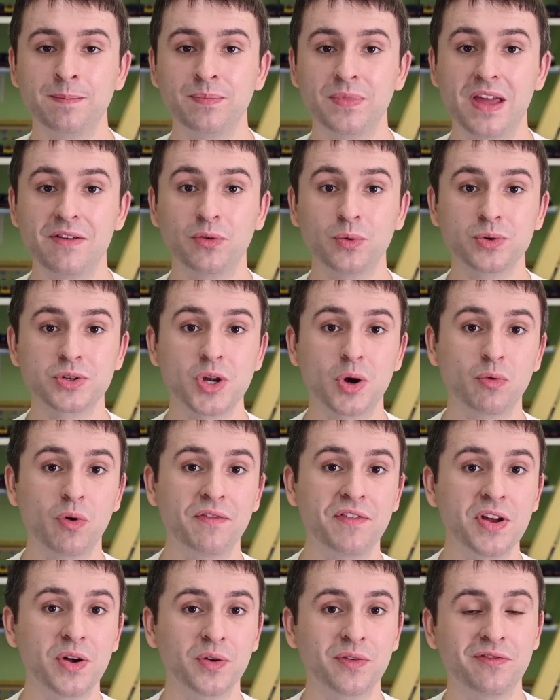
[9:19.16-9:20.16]
They've also
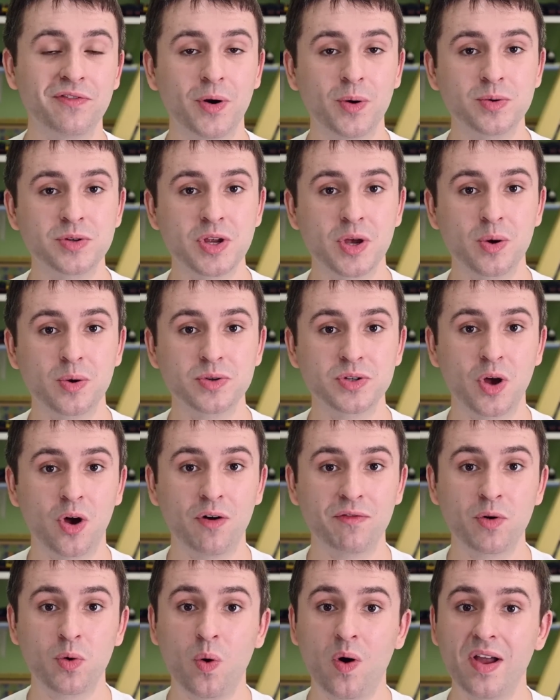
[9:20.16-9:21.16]
revealed photos
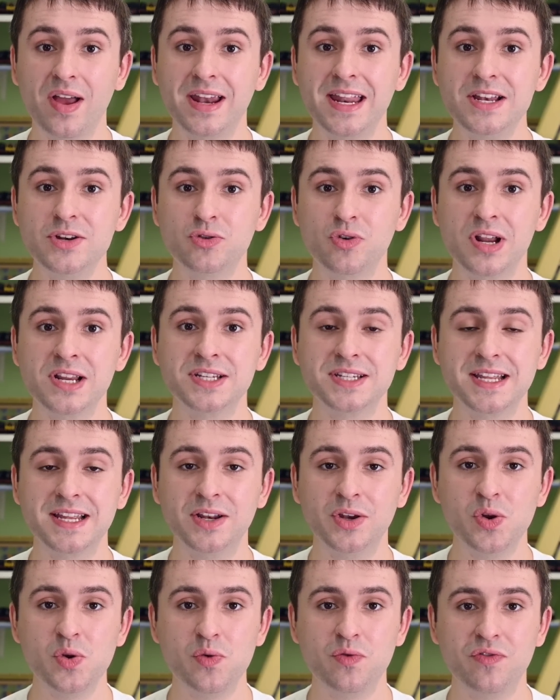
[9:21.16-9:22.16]
of quite an
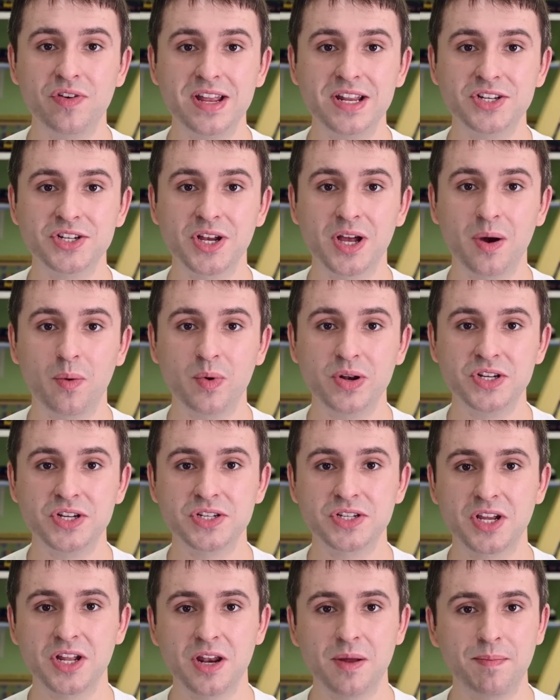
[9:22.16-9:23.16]
interesting new feature which
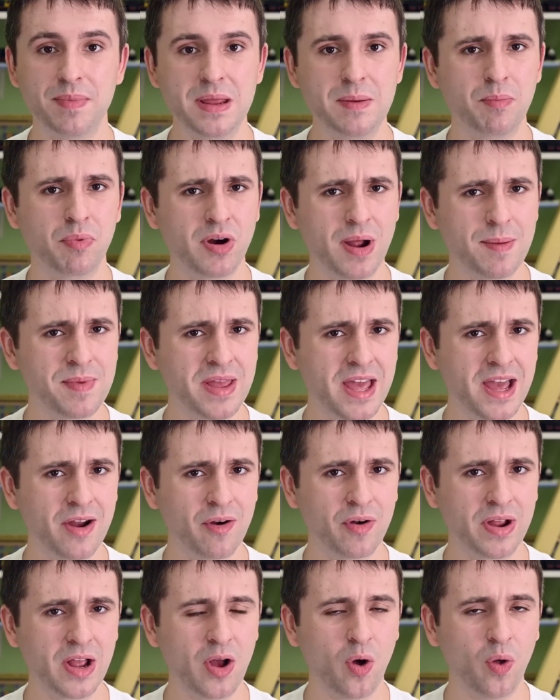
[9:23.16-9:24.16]
is going to be
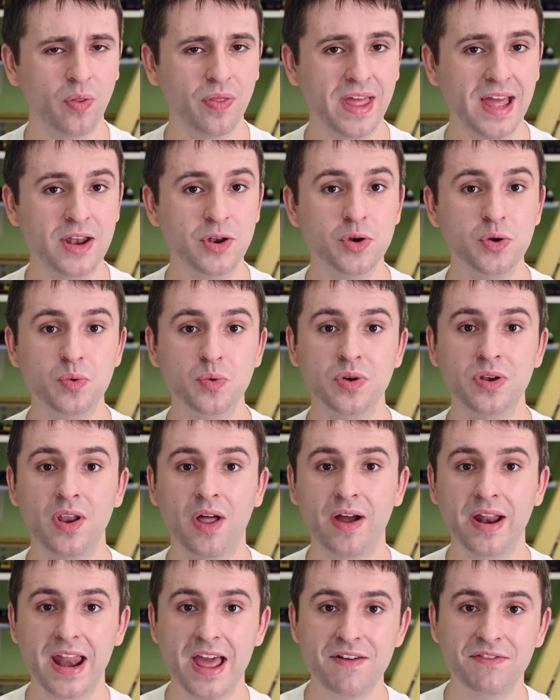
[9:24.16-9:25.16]
premiering on their new
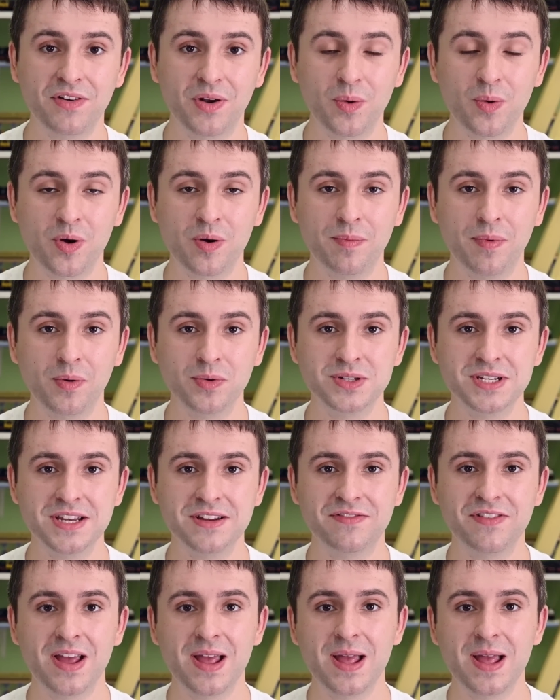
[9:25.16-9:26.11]
9F locomotive,